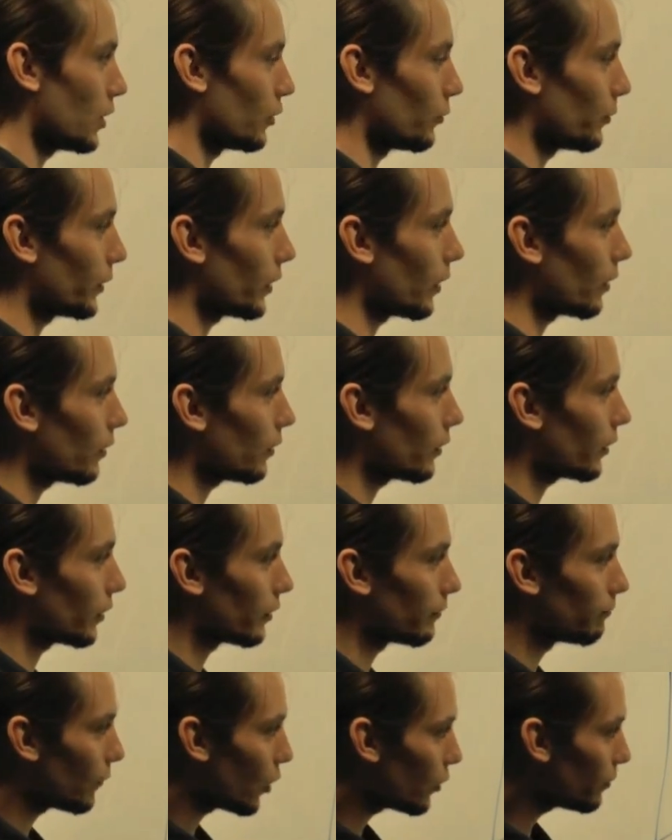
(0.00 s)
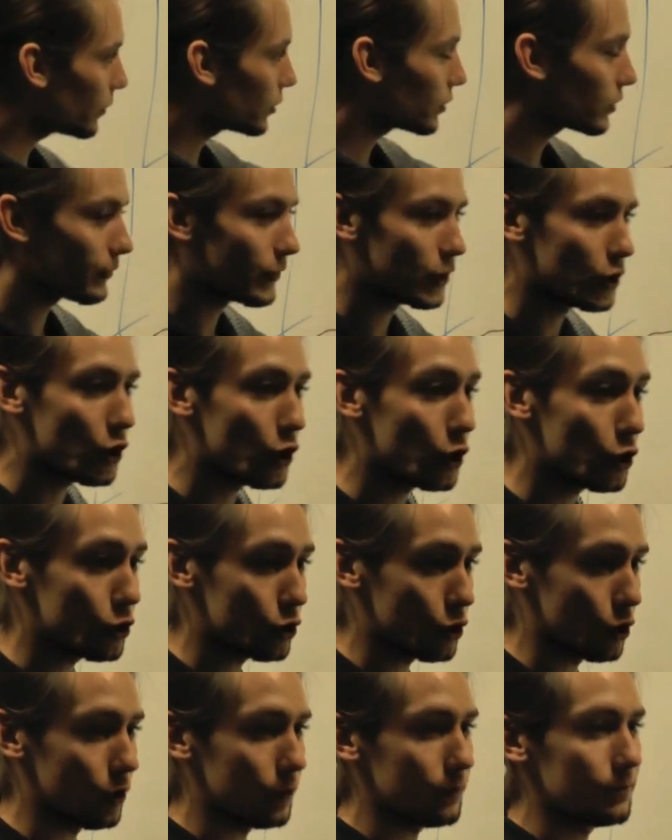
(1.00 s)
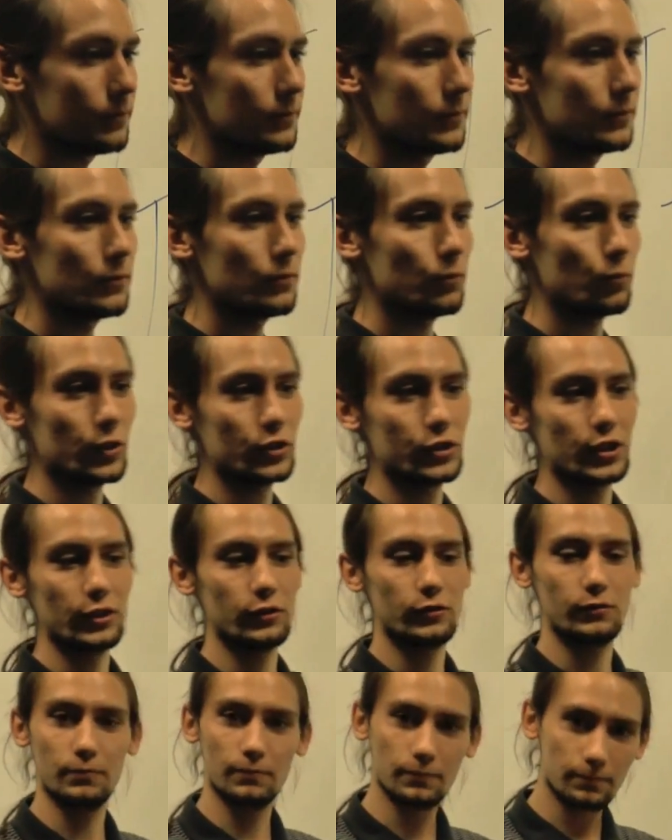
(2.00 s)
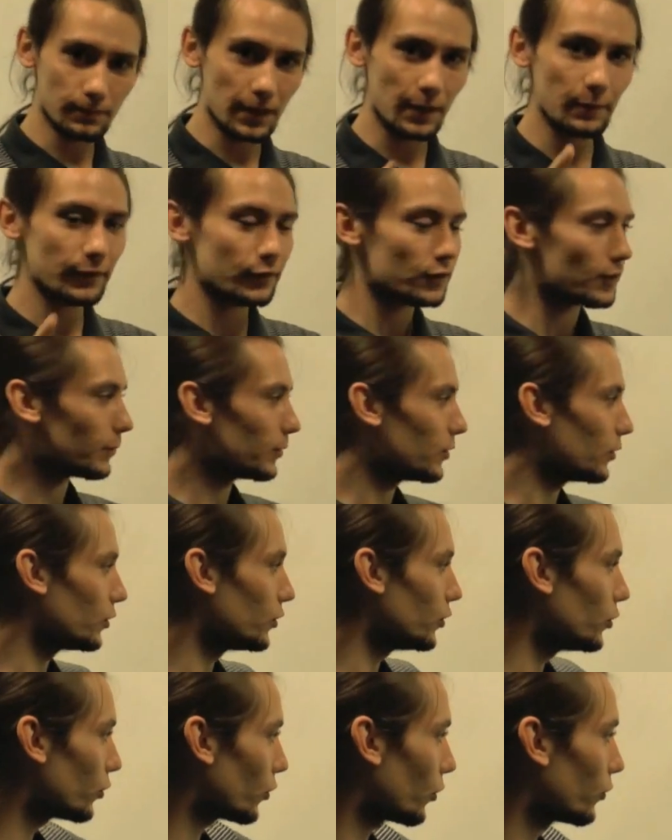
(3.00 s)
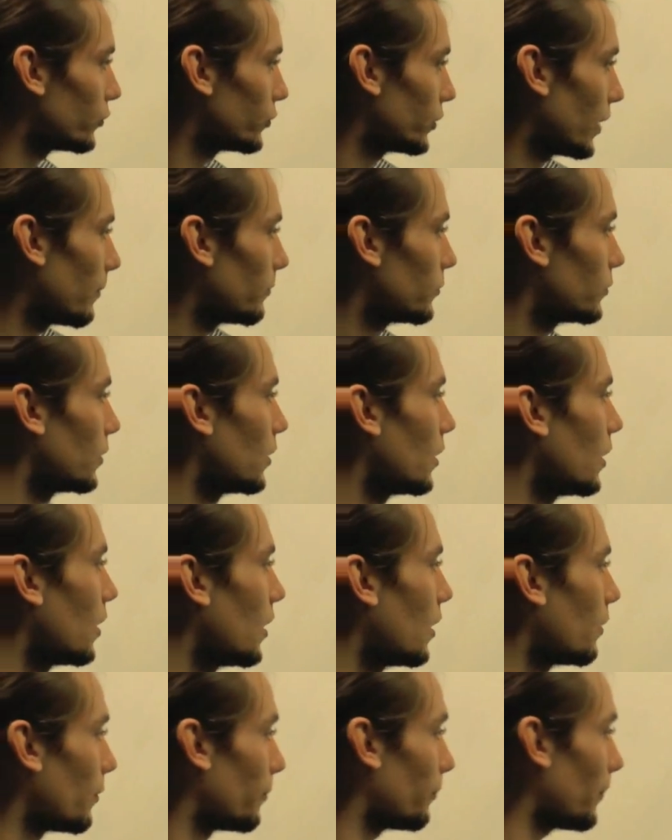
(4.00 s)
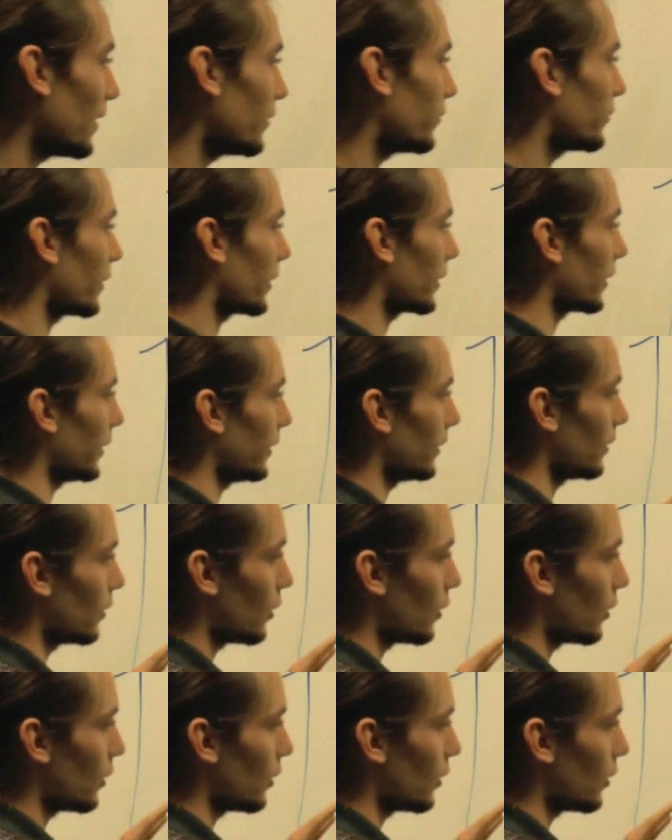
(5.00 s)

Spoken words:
We're going to look at the moment of inertia, which is maybe for some of your new concept, but basically